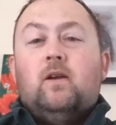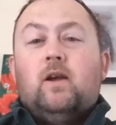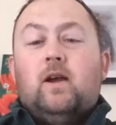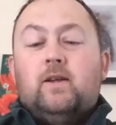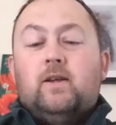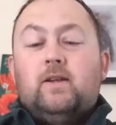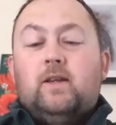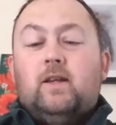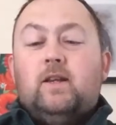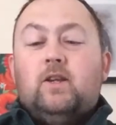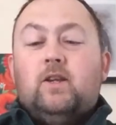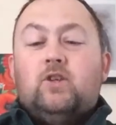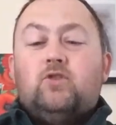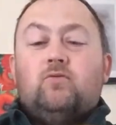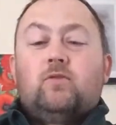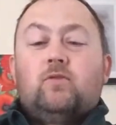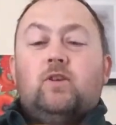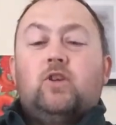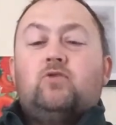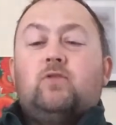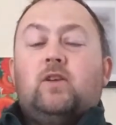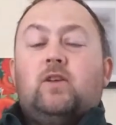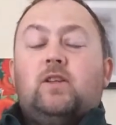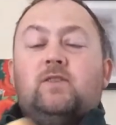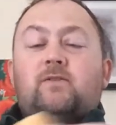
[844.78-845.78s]
and it
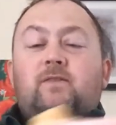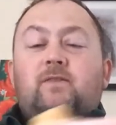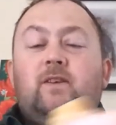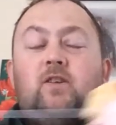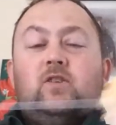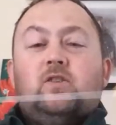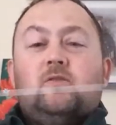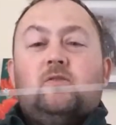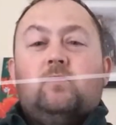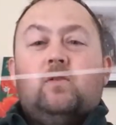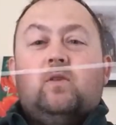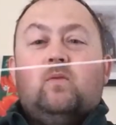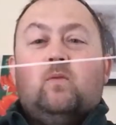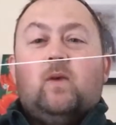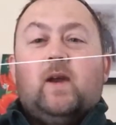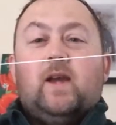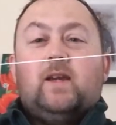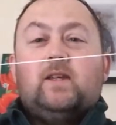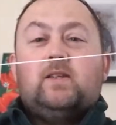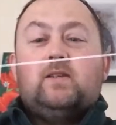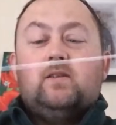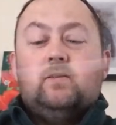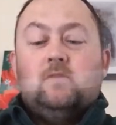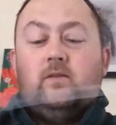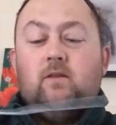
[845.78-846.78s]
literally transfers some of the
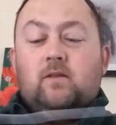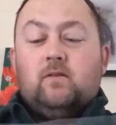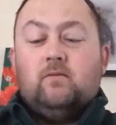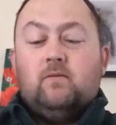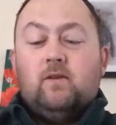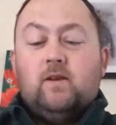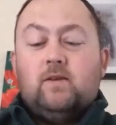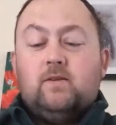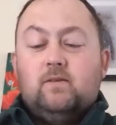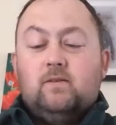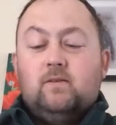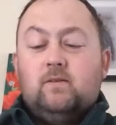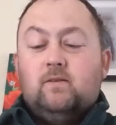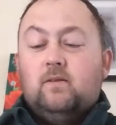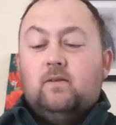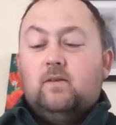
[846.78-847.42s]
wax to the thread.